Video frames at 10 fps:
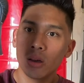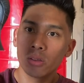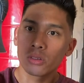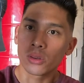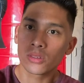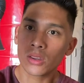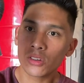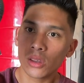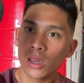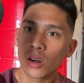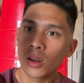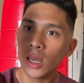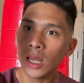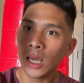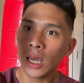So essentially you're
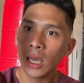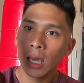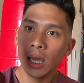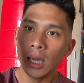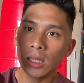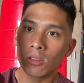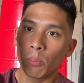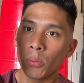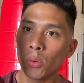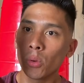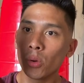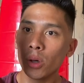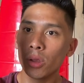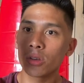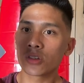getting it to
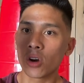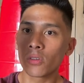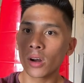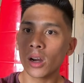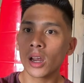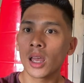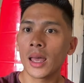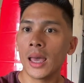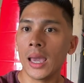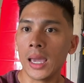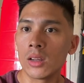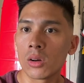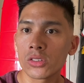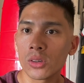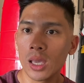pull this over and you're
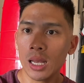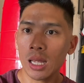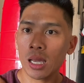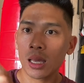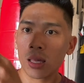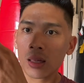also getting